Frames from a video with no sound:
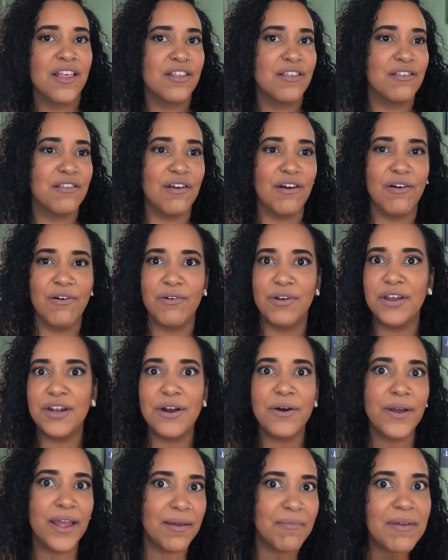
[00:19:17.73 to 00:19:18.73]
So, you
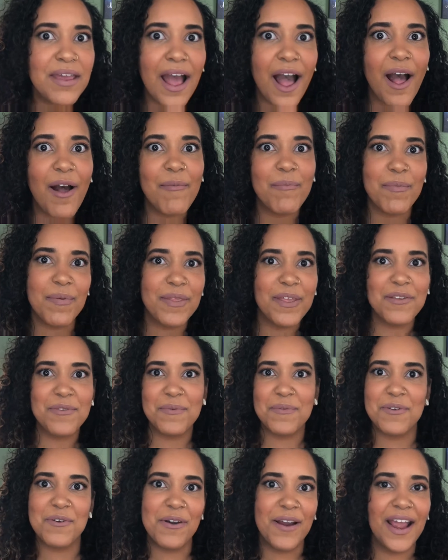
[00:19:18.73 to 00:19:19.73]
know, hit me up. This
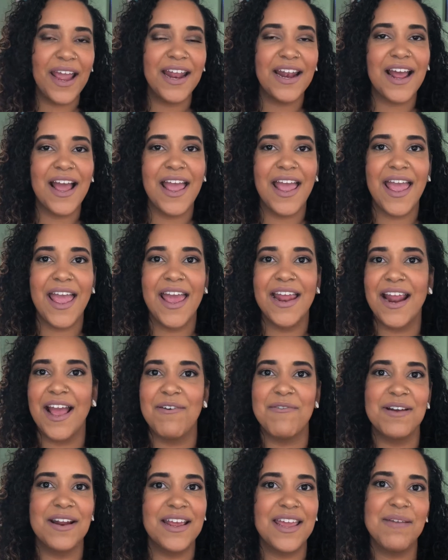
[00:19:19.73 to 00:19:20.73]
was great, and
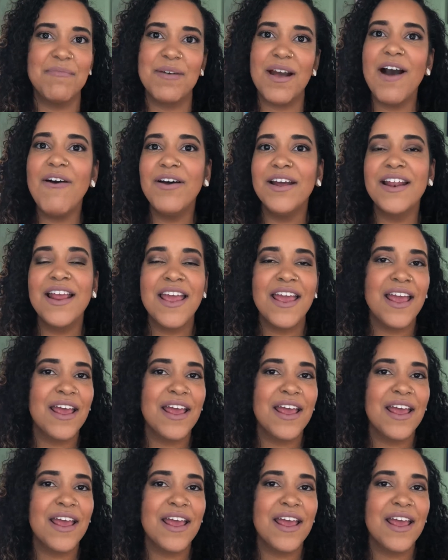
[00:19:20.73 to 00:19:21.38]
I want to keep going.